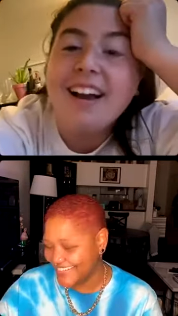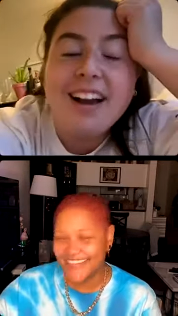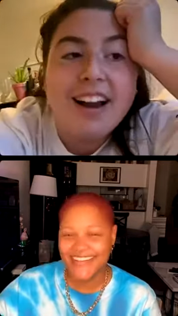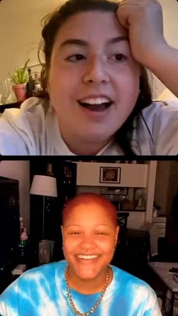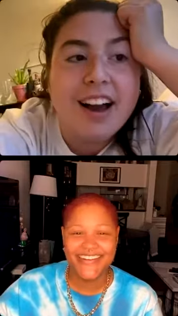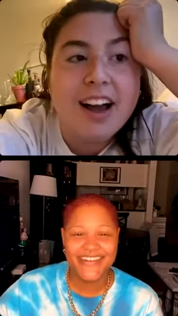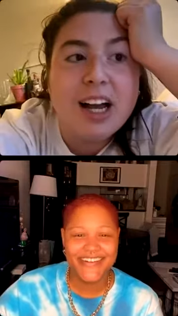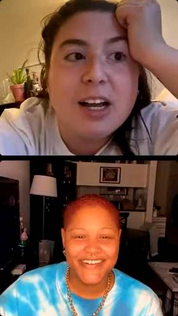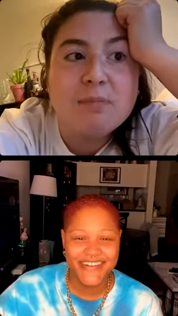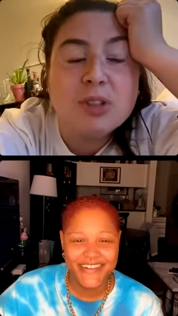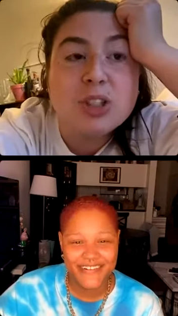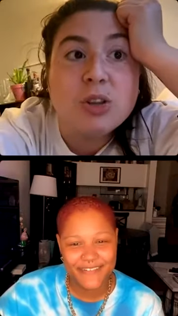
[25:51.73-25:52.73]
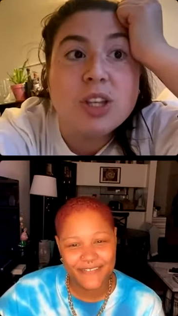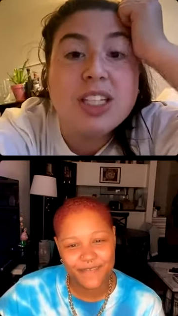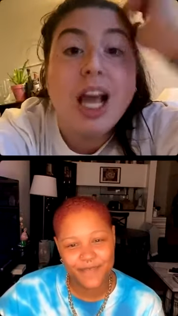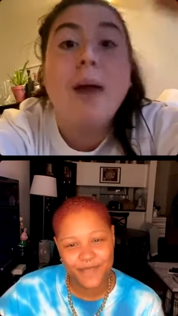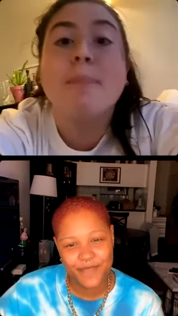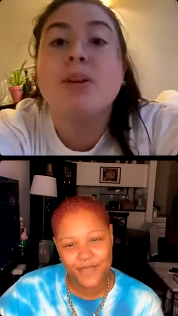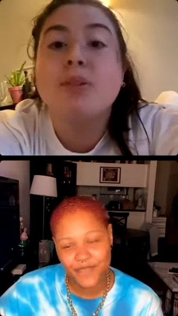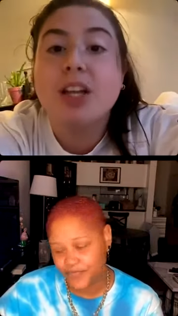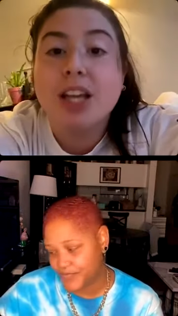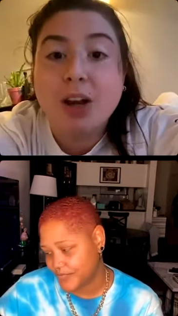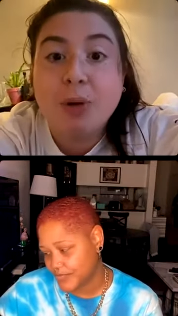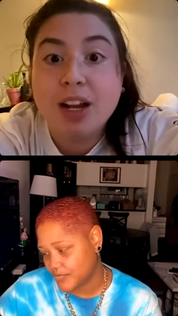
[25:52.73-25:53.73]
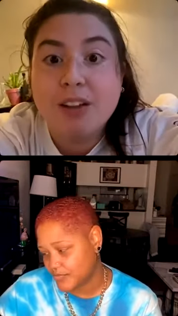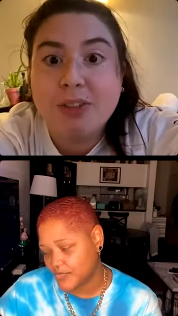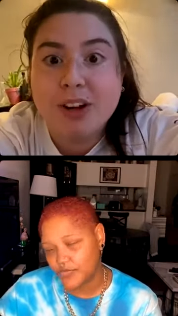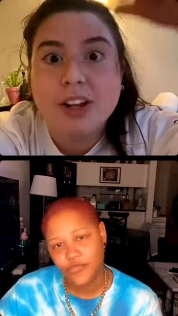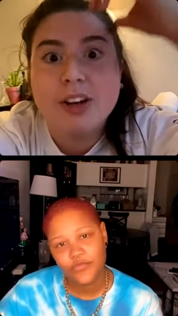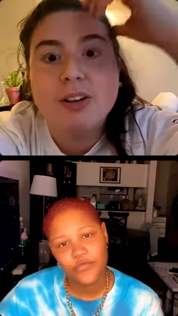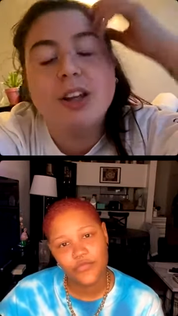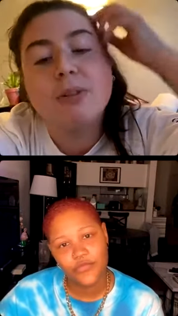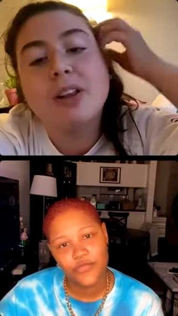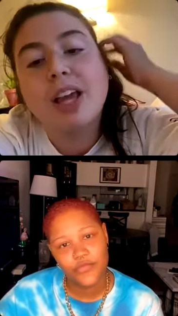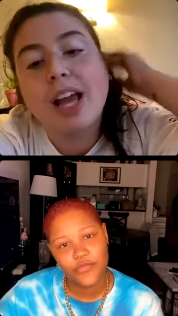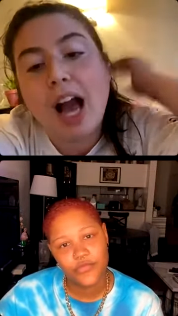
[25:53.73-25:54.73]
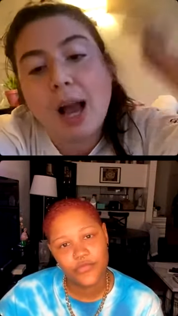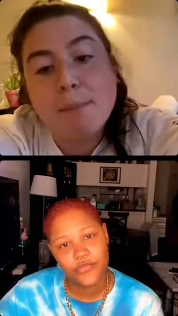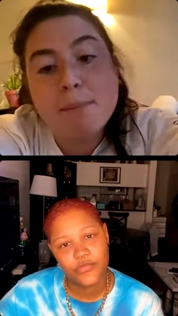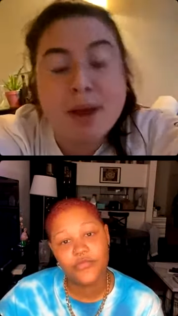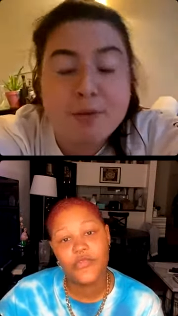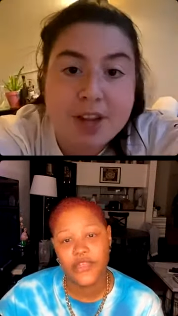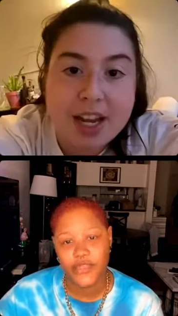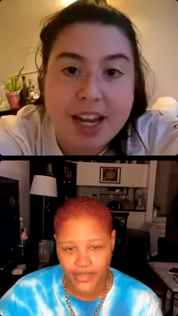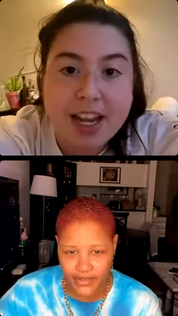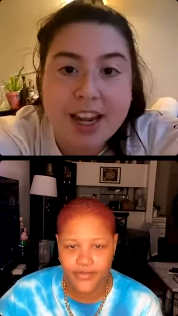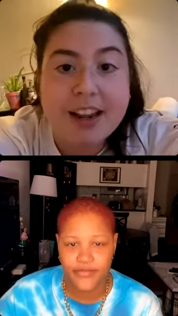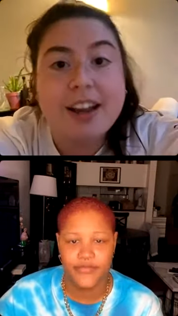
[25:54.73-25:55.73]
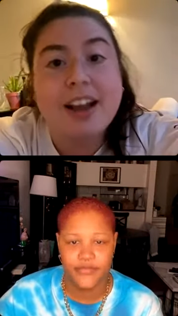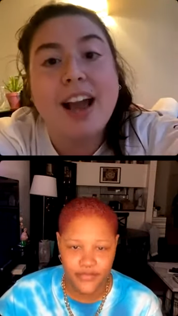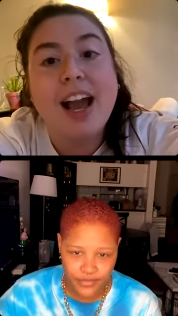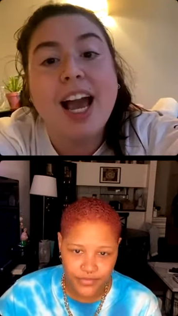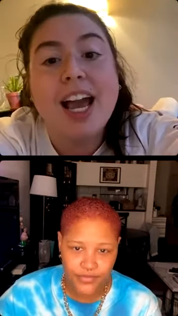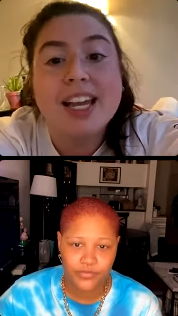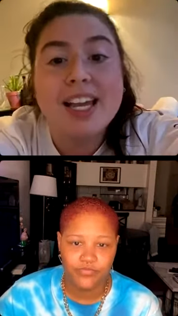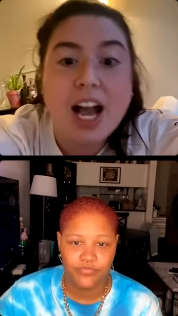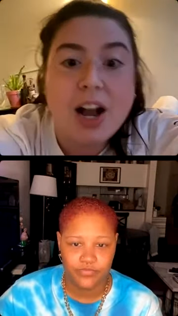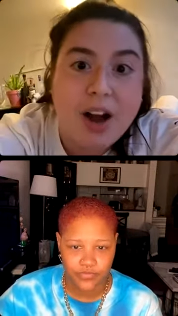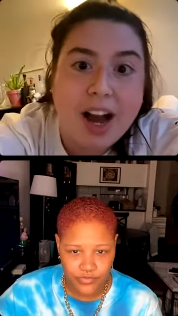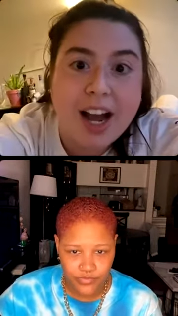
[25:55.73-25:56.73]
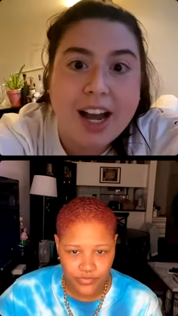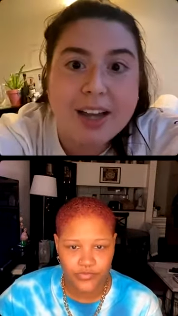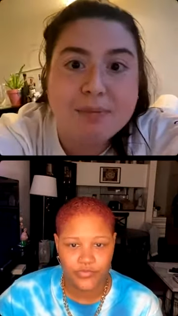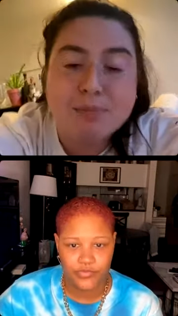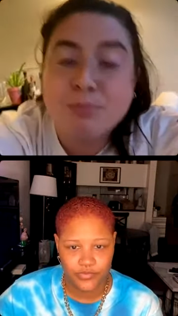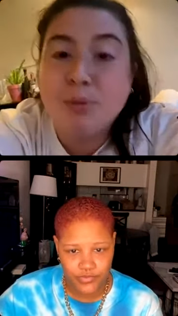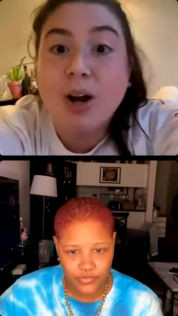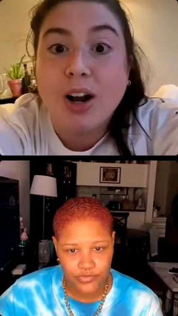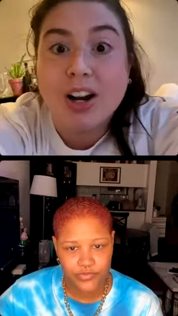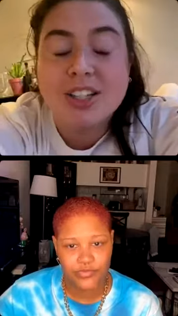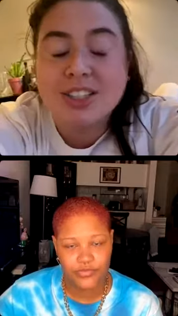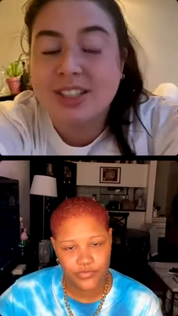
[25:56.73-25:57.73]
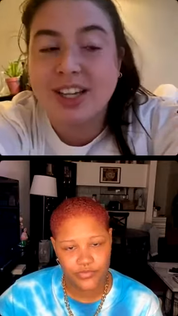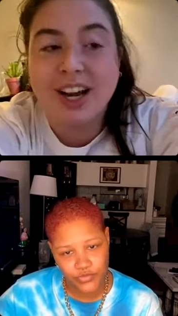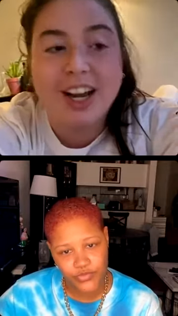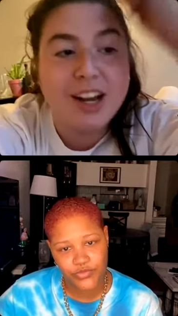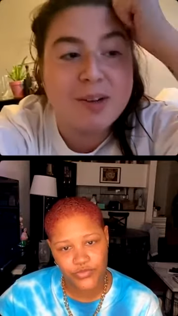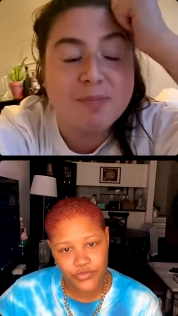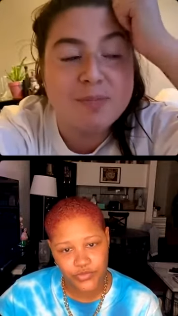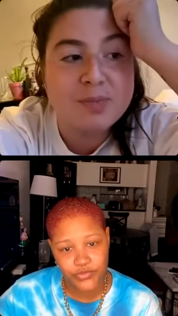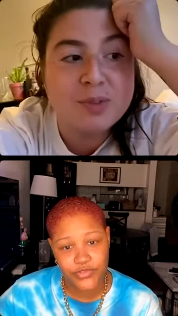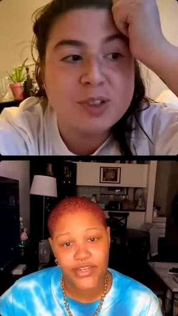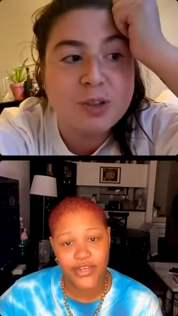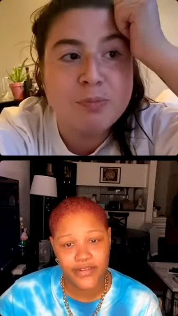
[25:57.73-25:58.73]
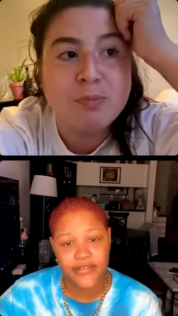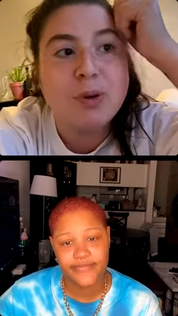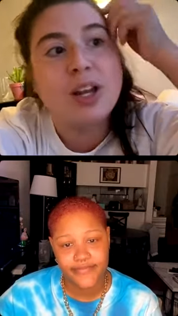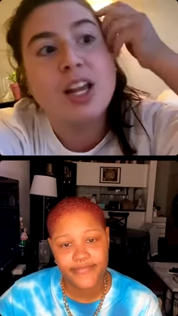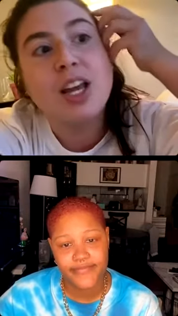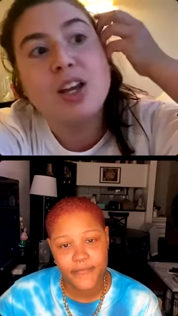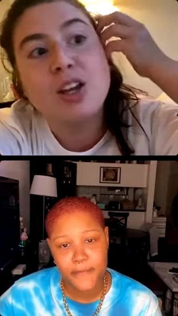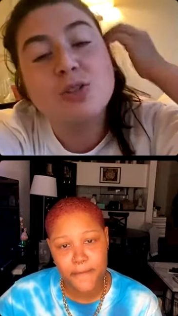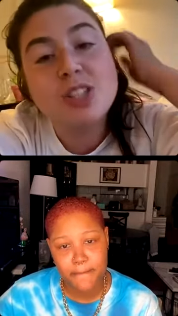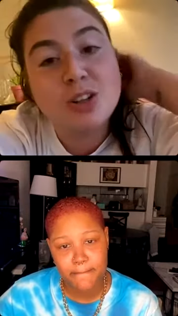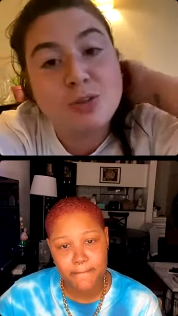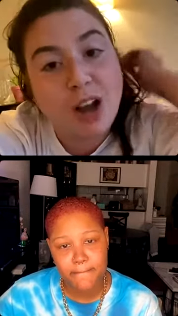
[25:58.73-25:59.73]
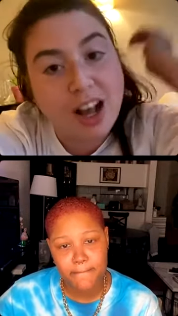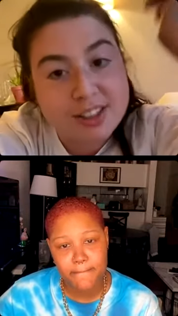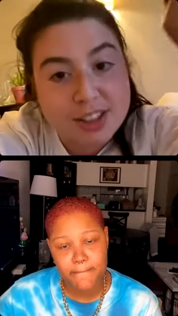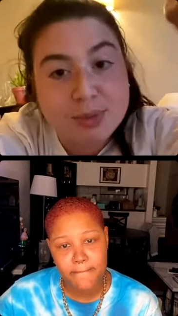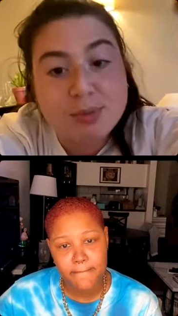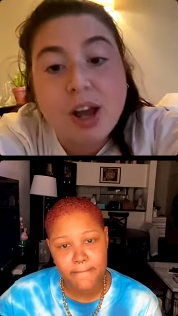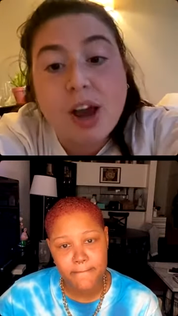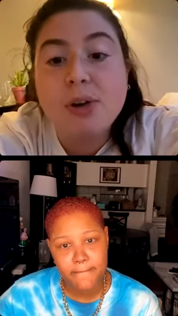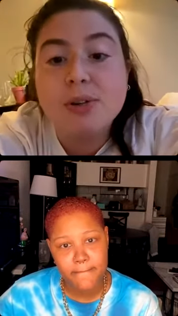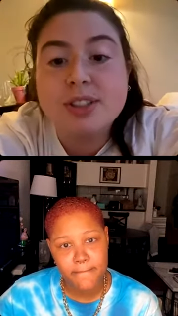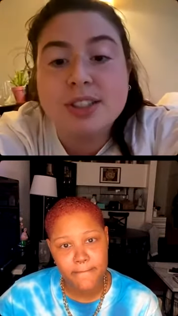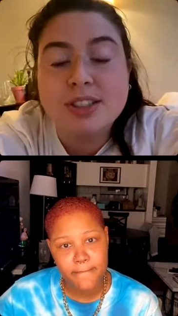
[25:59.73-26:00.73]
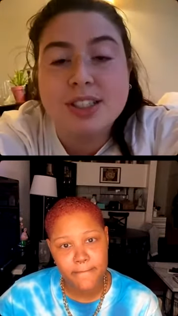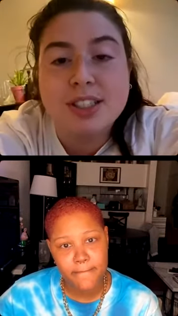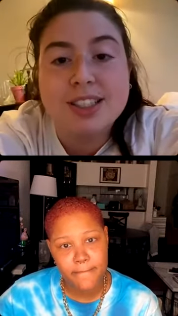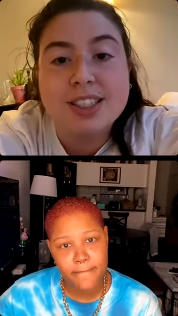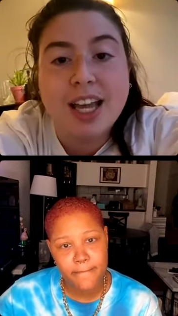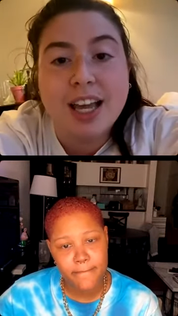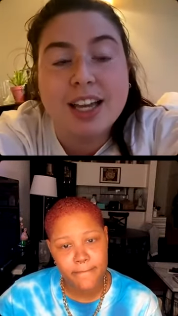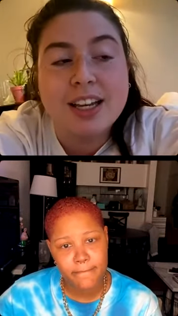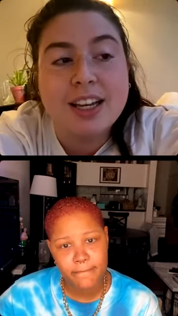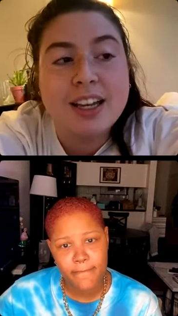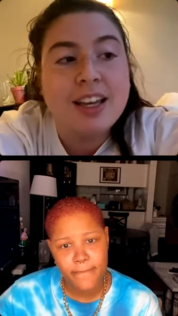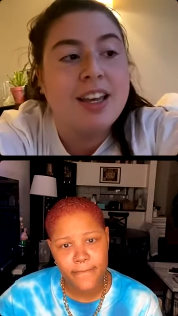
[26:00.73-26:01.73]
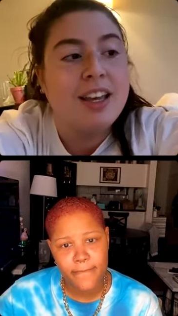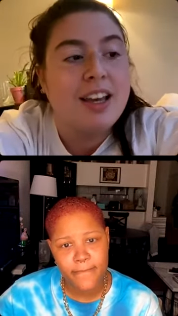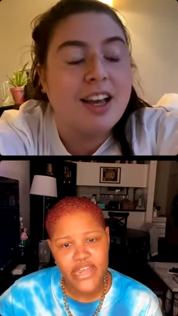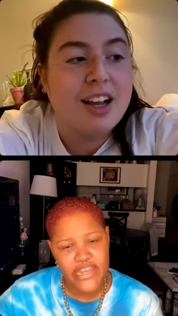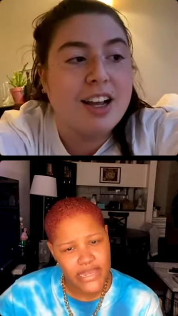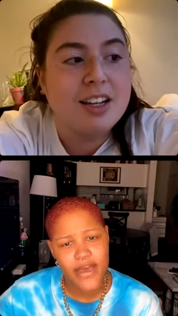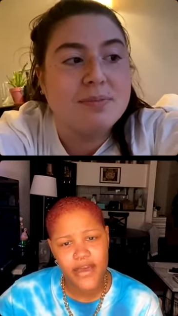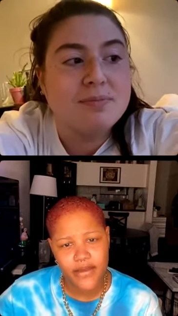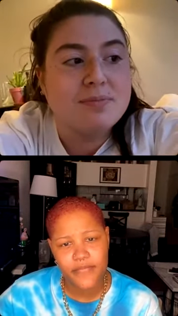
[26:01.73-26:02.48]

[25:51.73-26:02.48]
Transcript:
Speaker 1: Um. So this happened really quick for you. You were like, I'm pivoting. And now I'm booked. Um, but you said you've gotten some no's since then. Um, yeah.